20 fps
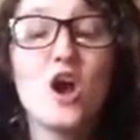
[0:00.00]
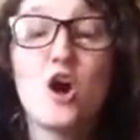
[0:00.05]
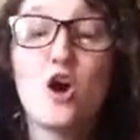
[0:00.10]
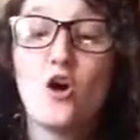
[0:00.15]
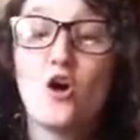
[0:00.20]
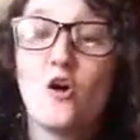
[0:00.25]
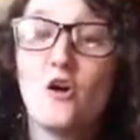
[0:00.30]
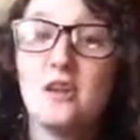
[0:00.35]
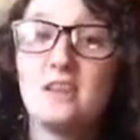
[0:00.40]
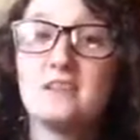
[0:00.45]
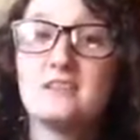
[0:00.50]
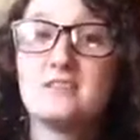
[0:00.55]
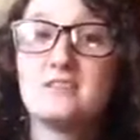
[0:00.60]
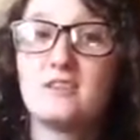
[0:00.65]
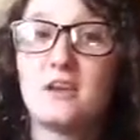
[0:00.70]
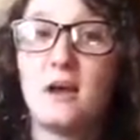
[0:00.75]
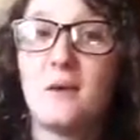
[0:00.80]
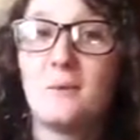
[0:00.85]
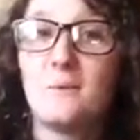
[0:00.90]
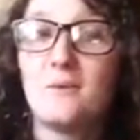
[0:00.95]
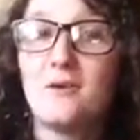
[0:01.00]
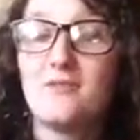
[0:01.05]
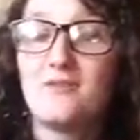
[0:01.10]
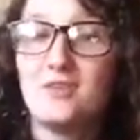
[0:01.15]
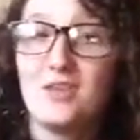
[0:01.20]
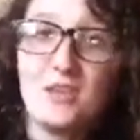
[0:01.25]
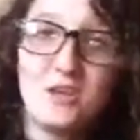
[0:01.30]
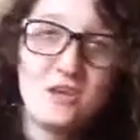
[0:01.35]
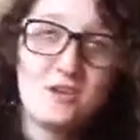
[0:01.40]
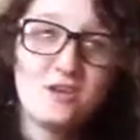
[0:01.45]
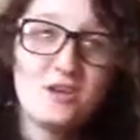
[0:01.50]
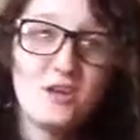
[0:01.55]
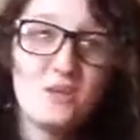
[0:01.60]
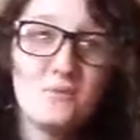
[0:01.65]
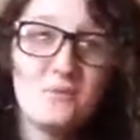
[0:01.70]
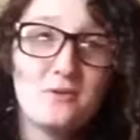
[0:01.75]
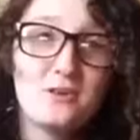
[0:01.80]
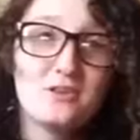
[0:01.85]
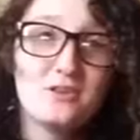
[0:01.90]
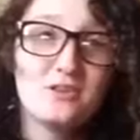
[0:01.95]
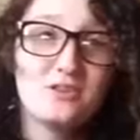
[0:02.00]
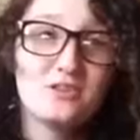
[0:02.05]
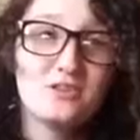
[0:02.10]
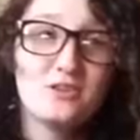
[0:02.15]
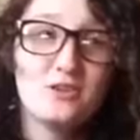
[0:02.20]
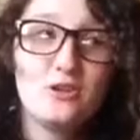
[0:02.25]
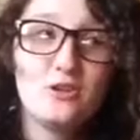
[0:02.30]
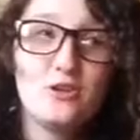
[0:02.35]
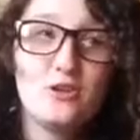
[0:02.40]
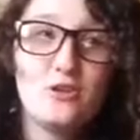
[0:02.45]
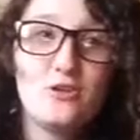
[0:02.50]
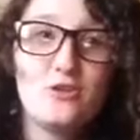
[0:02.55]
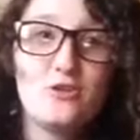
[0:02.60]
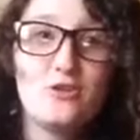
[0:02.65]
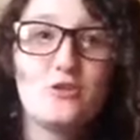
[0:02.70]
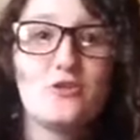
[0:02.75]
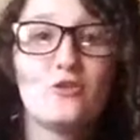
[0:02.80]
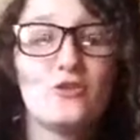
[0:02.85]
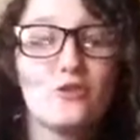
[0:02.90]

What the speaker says: on some of the YouTubers' new